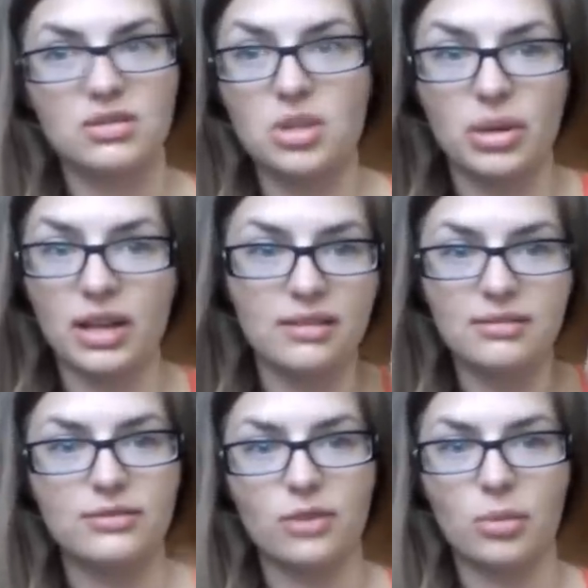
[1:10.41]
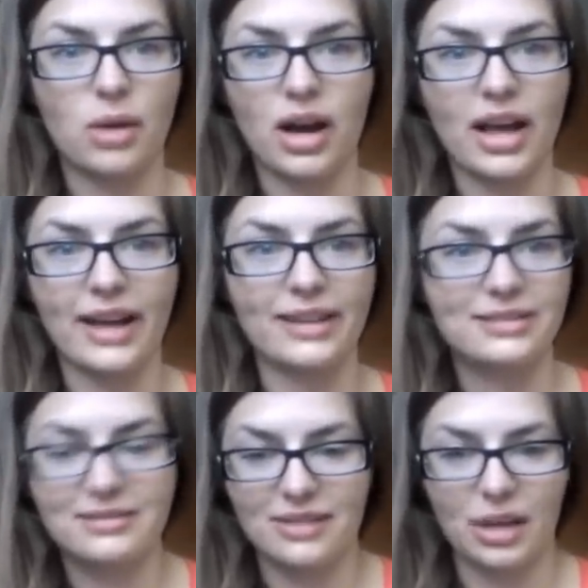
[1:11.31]
to be from my head
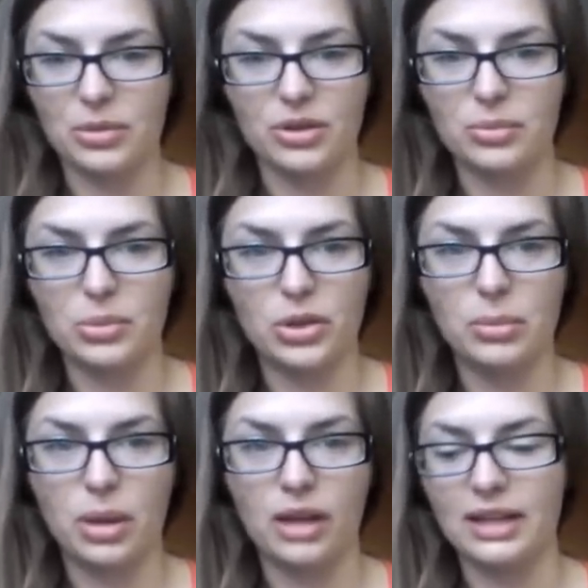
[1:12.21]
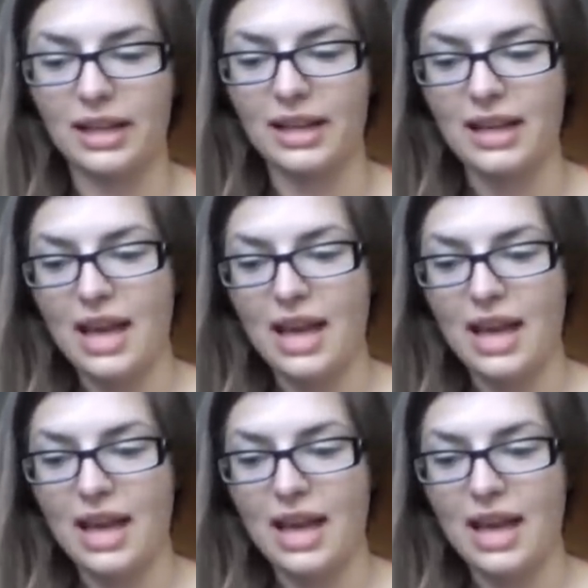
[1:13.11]
i'm going to put it bluntly